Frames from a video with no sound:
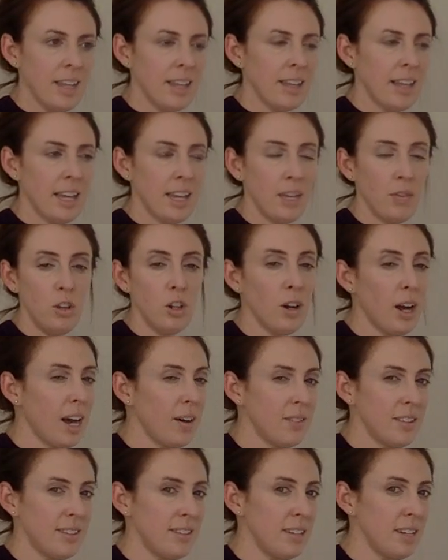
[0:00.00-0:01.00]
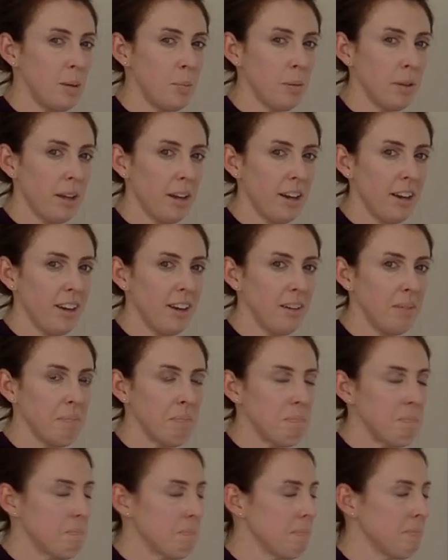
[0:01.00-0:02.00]
Like if you don't have a CD player,
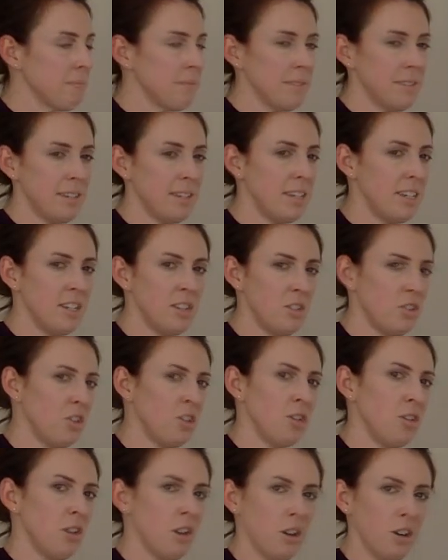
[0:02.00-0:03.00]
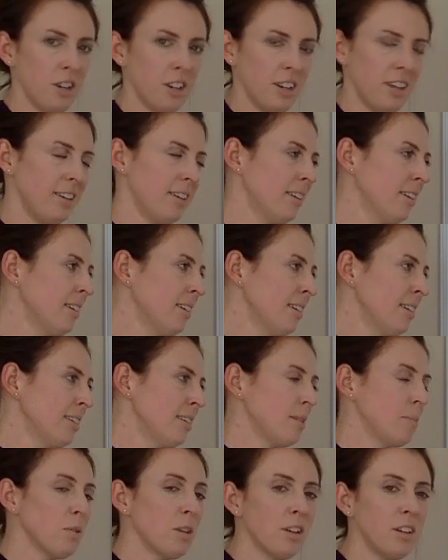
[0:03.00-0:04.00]
CDs do you no good.
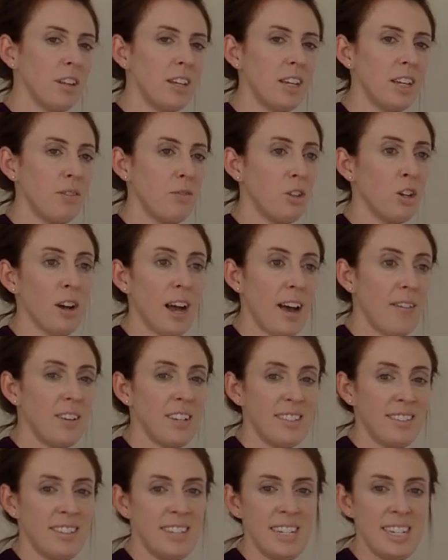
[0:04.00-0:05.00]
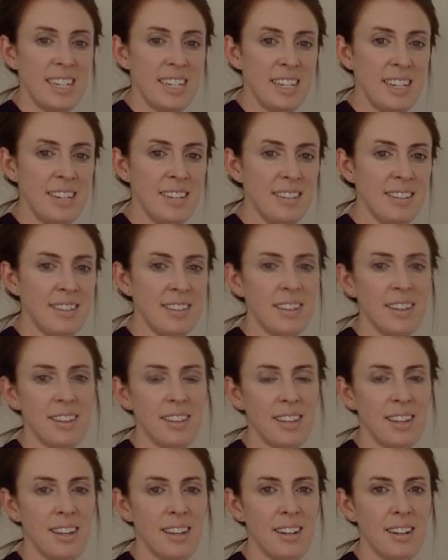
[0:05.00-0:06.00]
Similarly, if you don't have any CDs,
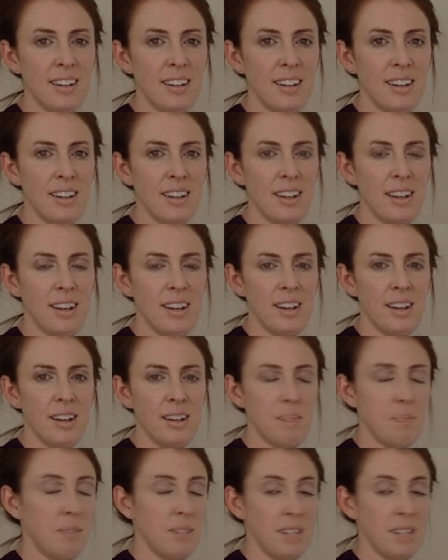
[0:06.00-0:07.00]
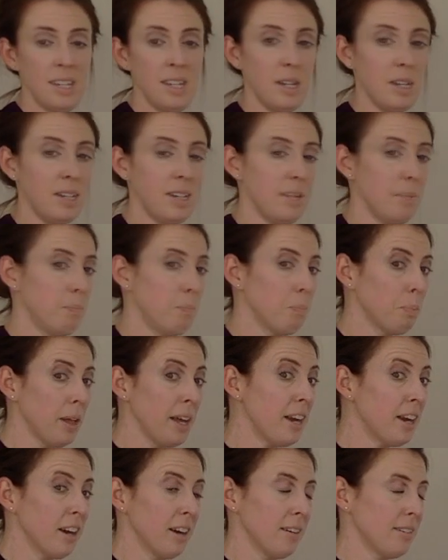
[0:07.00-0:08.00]
then a CD
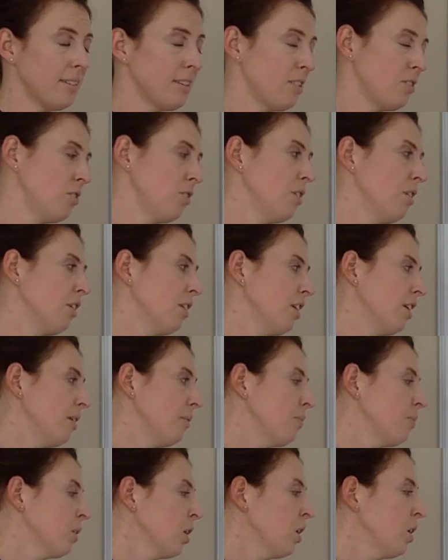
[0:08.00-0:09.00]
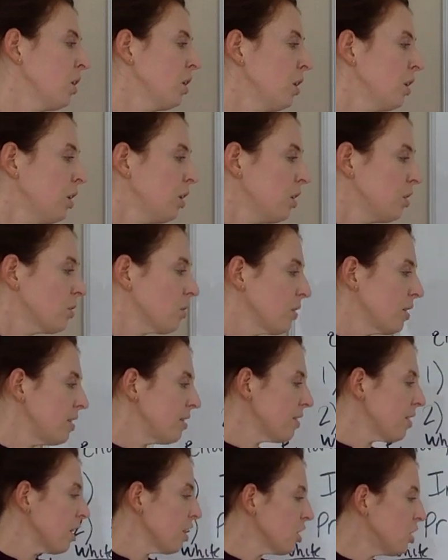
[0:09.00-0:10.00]
player does you no good. So
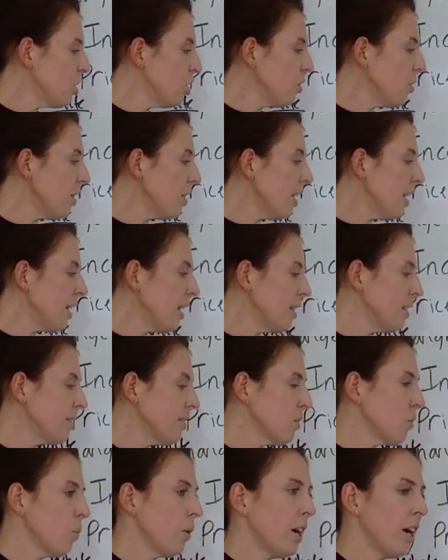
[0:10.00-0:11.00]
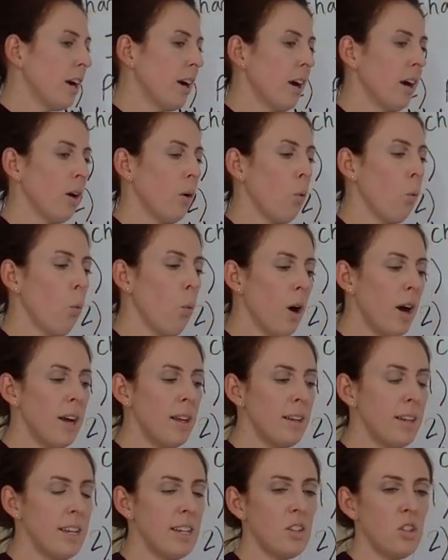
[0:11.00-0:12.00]
these are two things where one
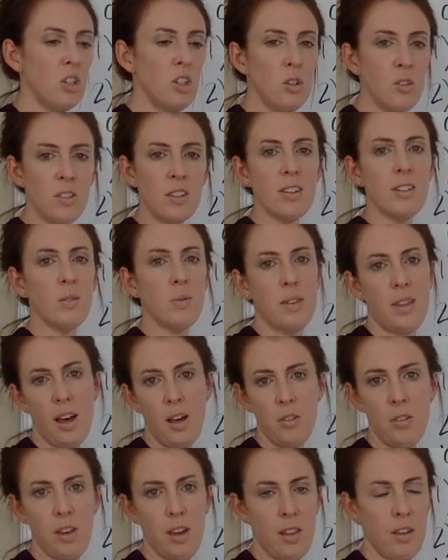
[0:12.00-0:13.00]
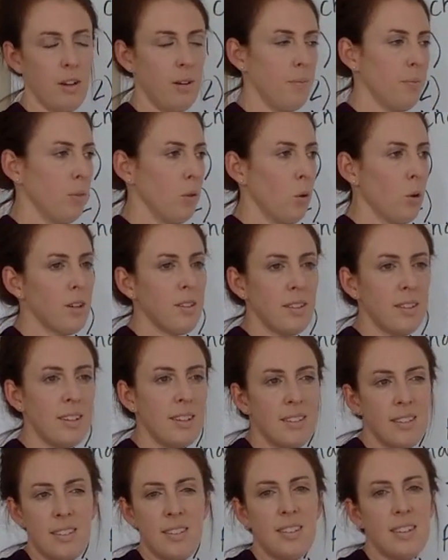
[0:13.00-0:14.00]
is useless without the other, or at
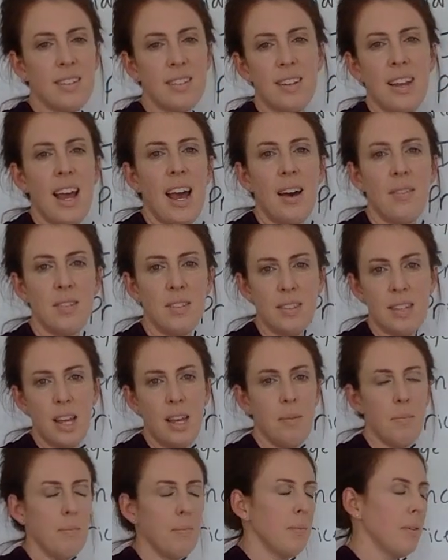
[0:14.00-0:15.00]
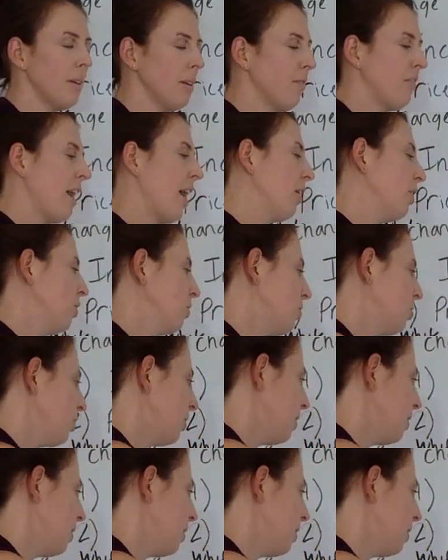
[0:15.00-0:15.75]
least it doesn't have the same value to